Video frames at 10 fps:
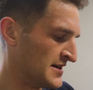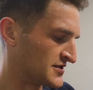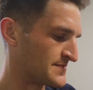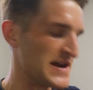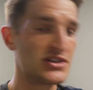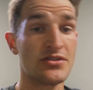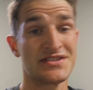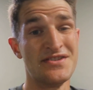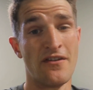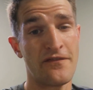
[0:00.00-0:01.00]
Just make sure
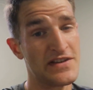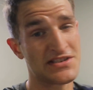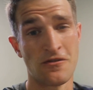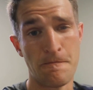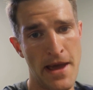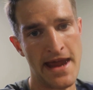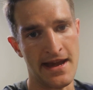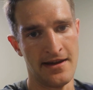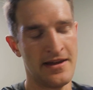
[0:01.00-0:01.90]
it's not physical pain.